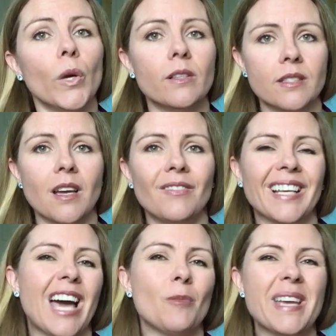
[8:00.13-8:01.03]
oil stuff,
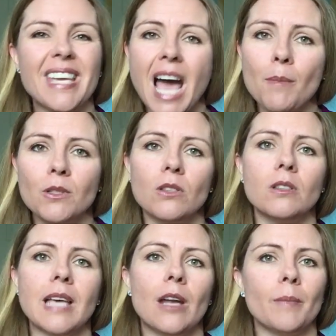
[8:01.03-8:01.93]
like how to make
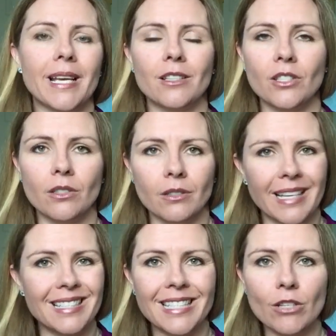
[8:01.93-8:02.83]
capsules, how to make
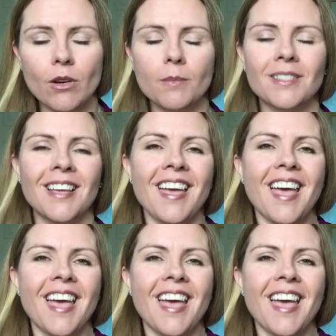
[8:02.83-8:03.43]
like serums.